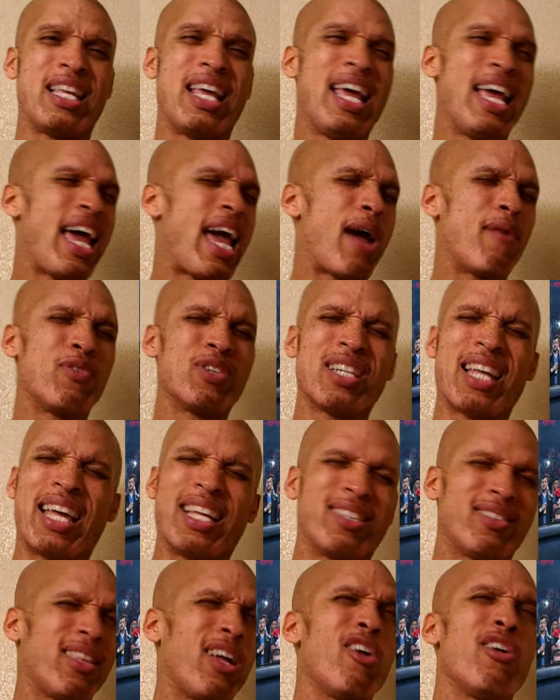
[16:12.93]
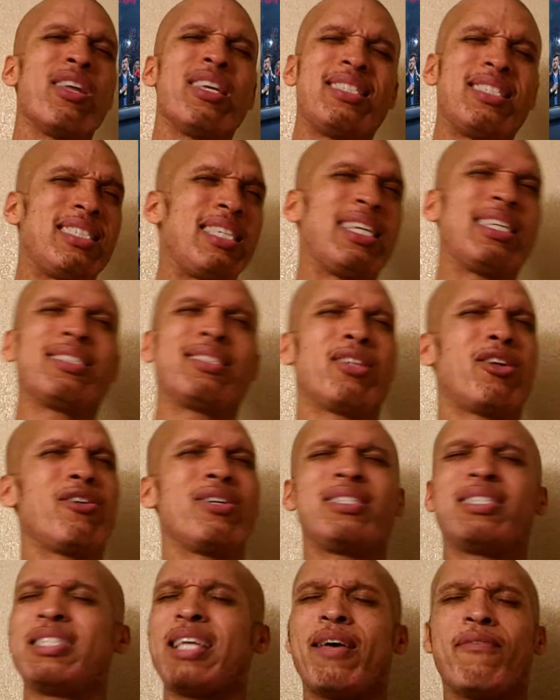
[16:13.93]
He averaged like 36,
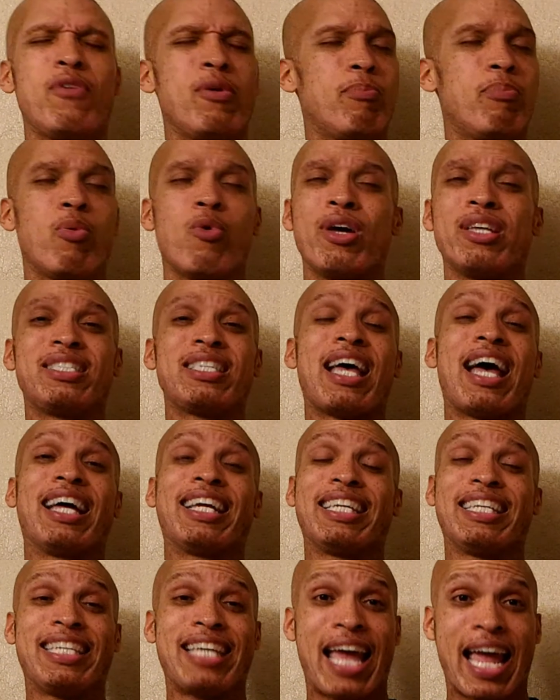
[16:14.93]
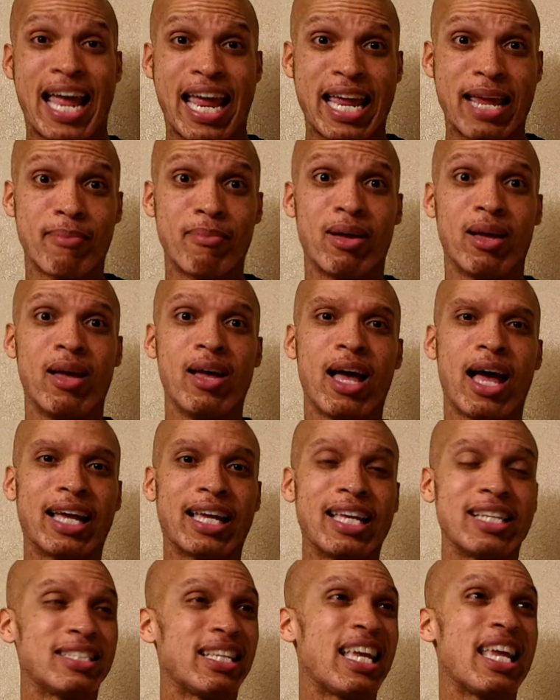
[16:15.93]
37 points a game
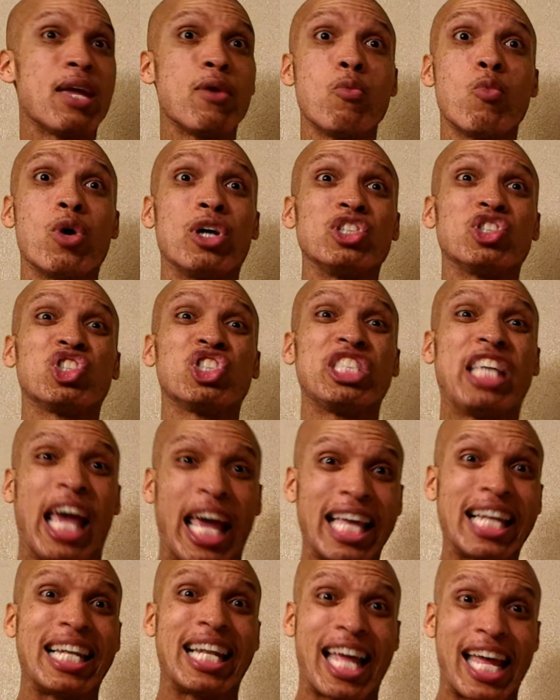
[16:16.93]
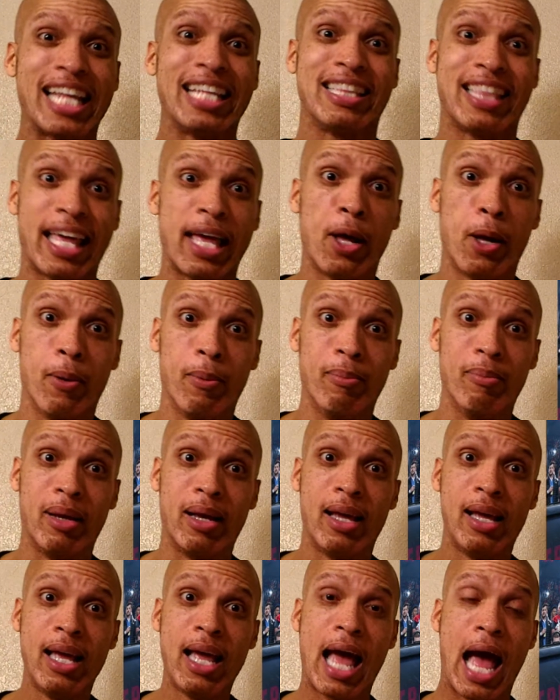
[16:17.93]
against. He was killing
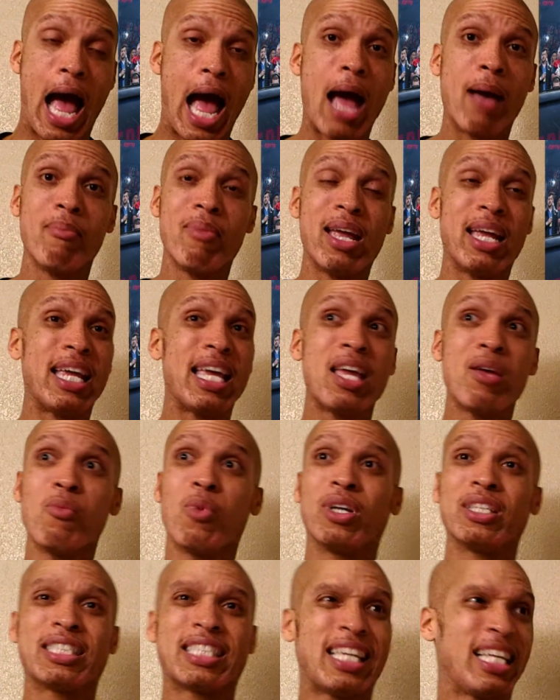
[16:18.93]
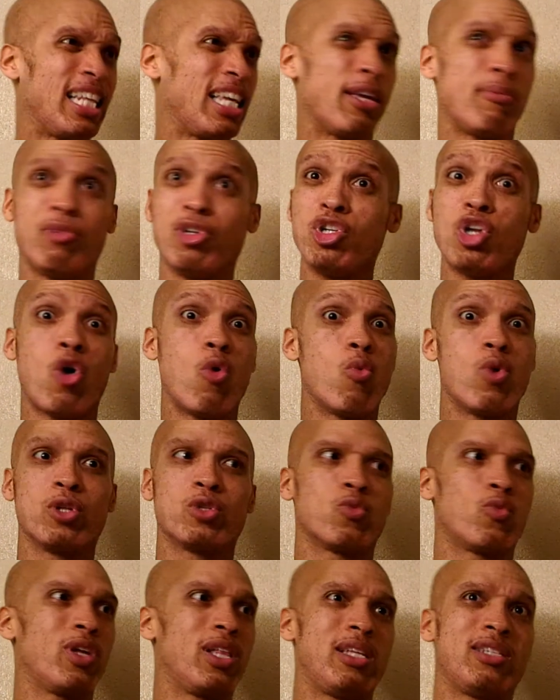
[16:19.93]
them. I mean, he was killing him, and no
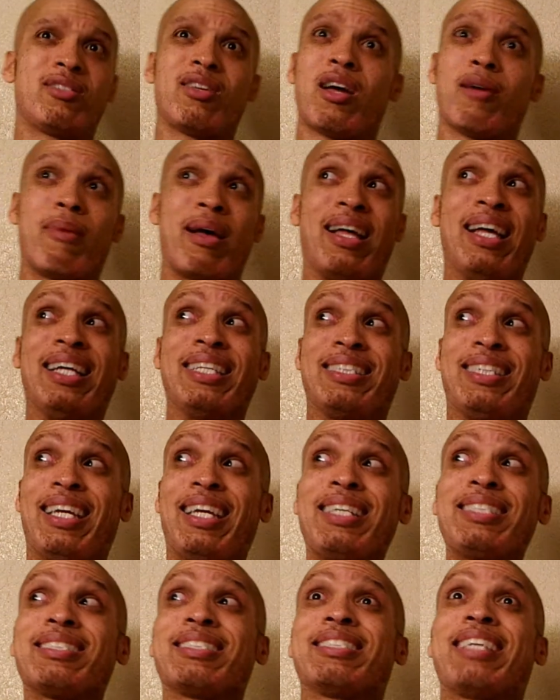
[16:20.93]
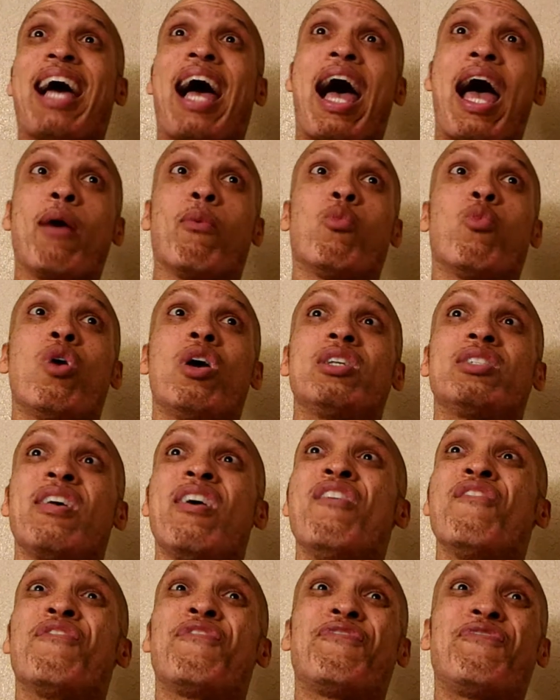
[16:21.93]
one's really talking about it. This guy was
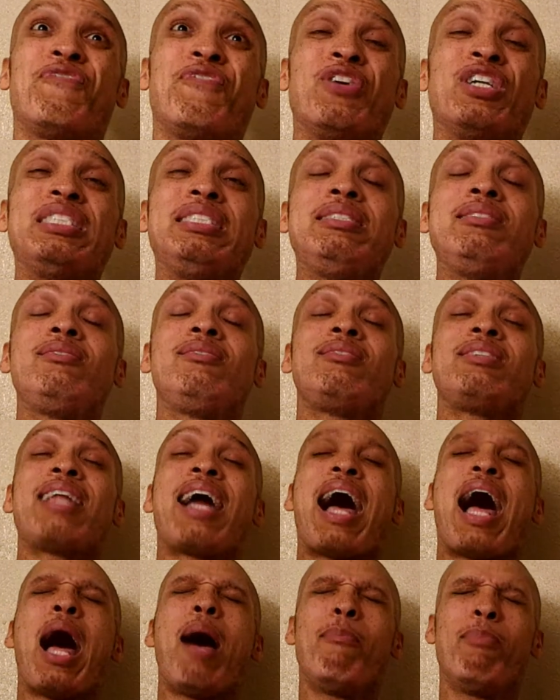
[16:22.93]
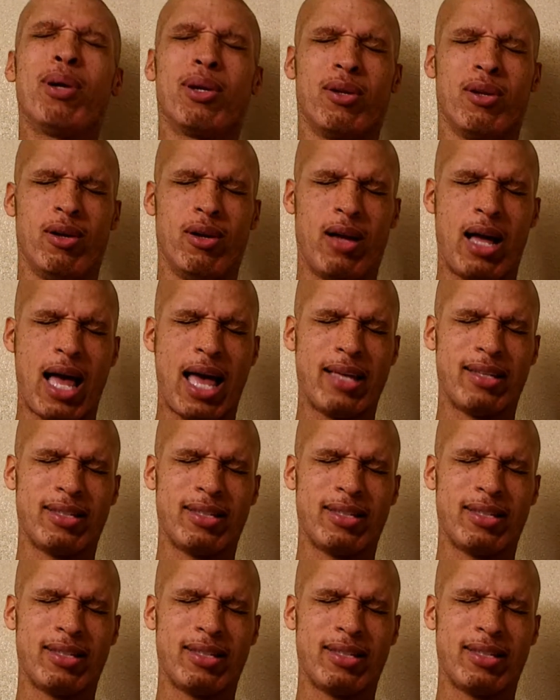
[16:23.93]
phenomenal.